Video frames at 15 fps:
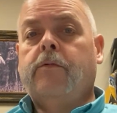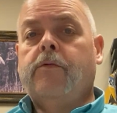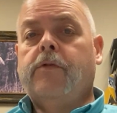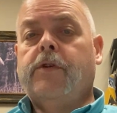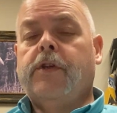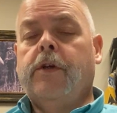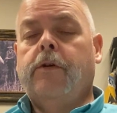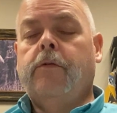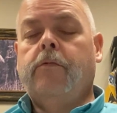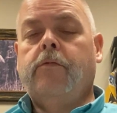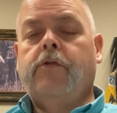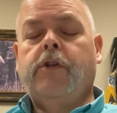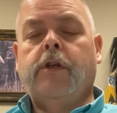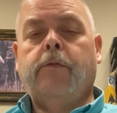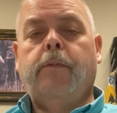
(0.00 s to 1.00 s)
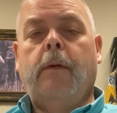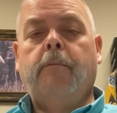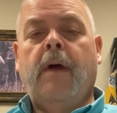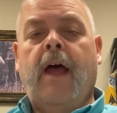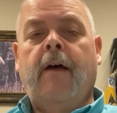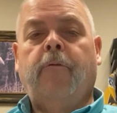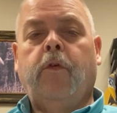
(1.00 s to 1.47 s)
So just be
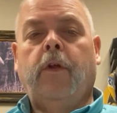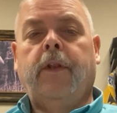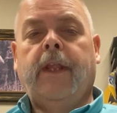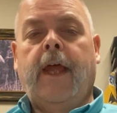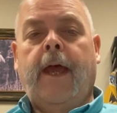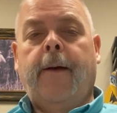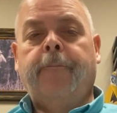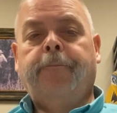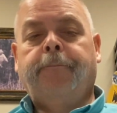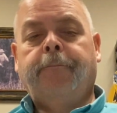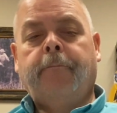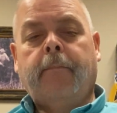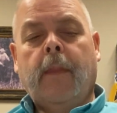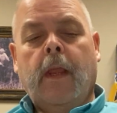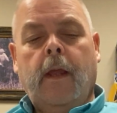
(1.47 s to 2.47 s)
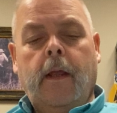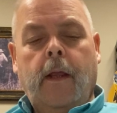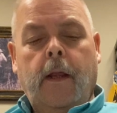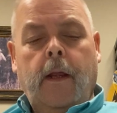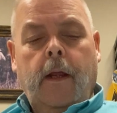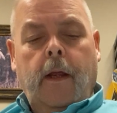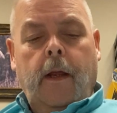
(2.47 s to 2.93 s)
mindful of that.
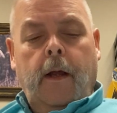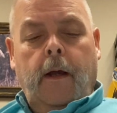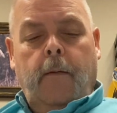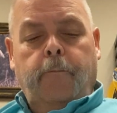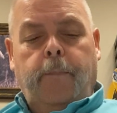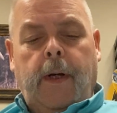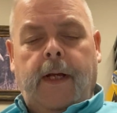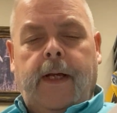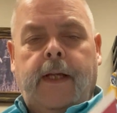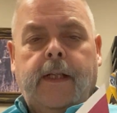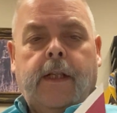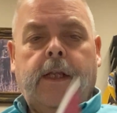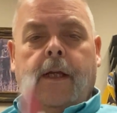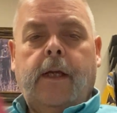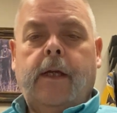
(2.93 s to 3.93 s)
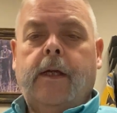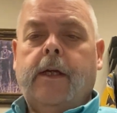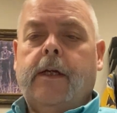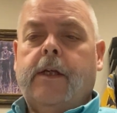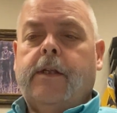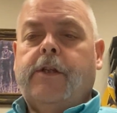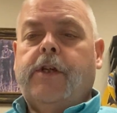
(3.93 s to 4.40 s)
But
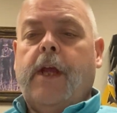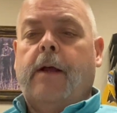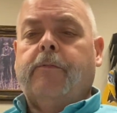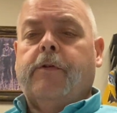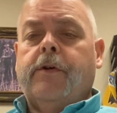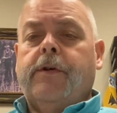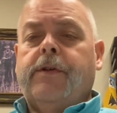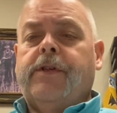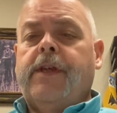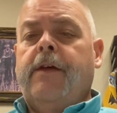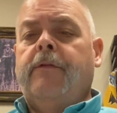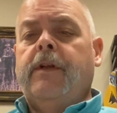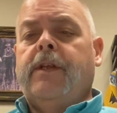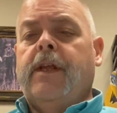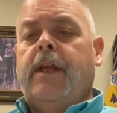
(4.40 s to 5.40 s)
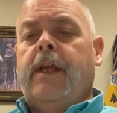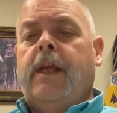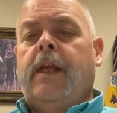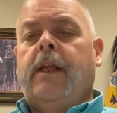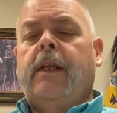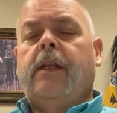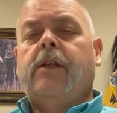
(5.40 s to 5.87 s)
chapter
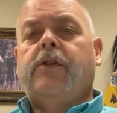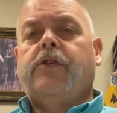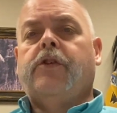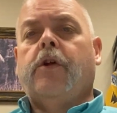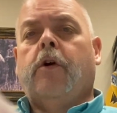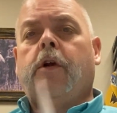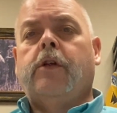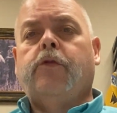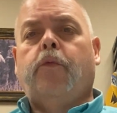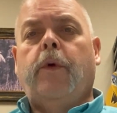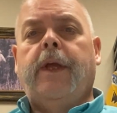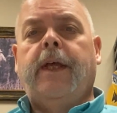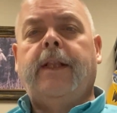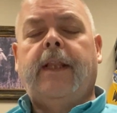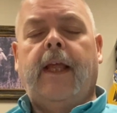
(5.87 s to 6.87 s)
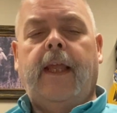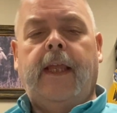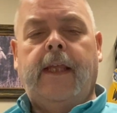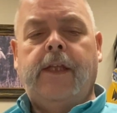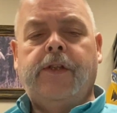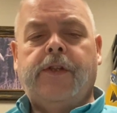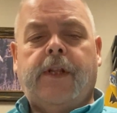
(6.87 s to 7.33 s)
17 starts with the
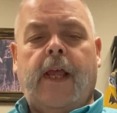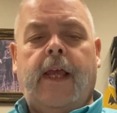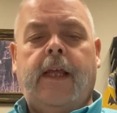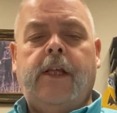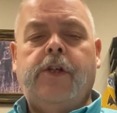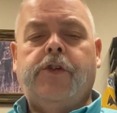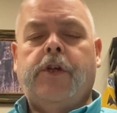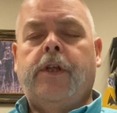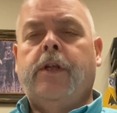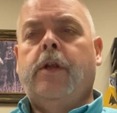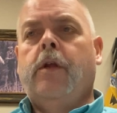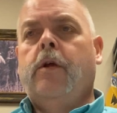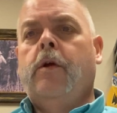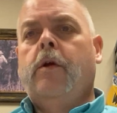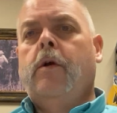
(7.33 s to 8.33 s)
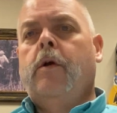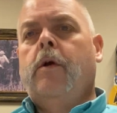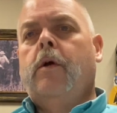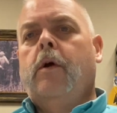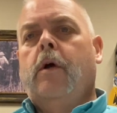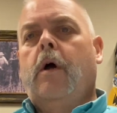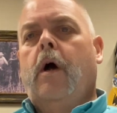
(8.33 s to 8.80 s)
East Asian
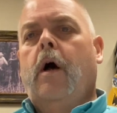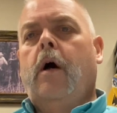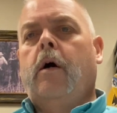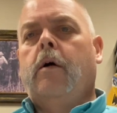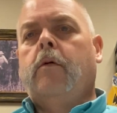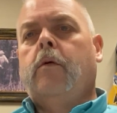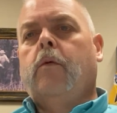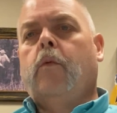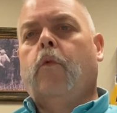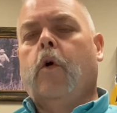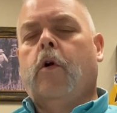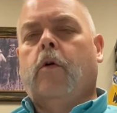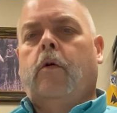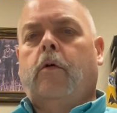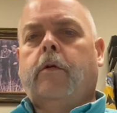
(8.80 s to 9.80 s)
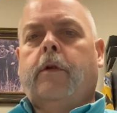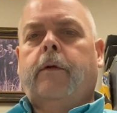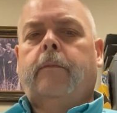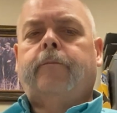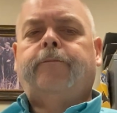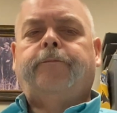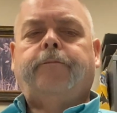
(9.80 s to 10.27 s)
world.
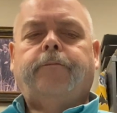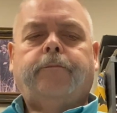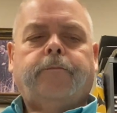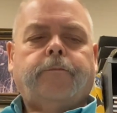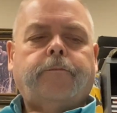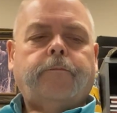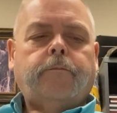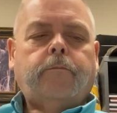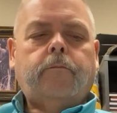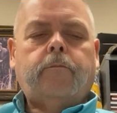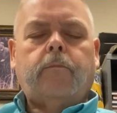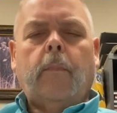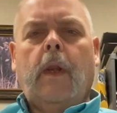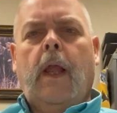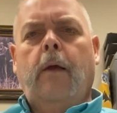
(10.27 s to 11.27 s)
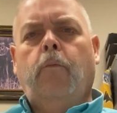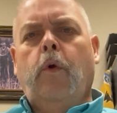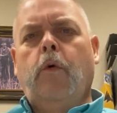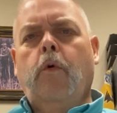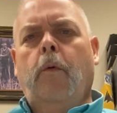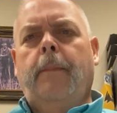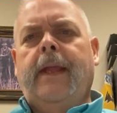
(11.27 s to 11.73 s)
And we
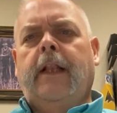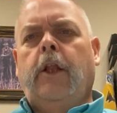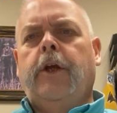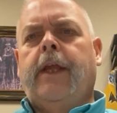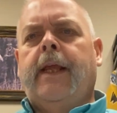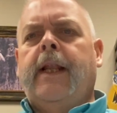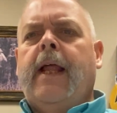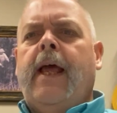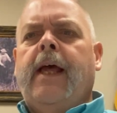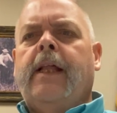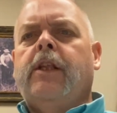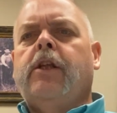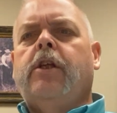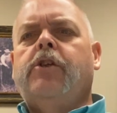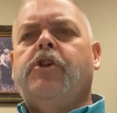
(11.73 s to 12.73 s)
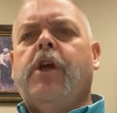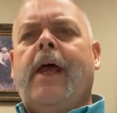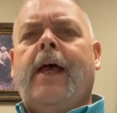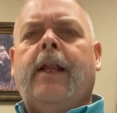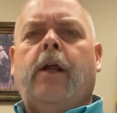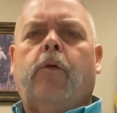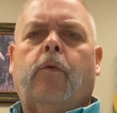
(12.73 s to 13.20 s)
will be looking at
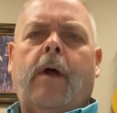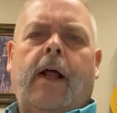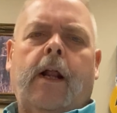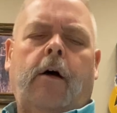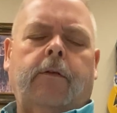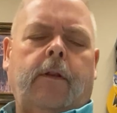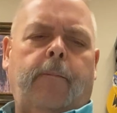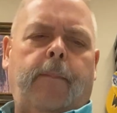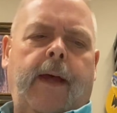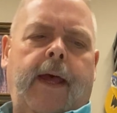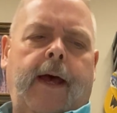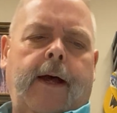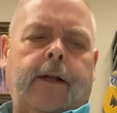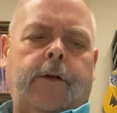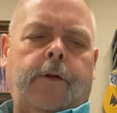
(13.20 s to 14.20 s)
China right off the bat.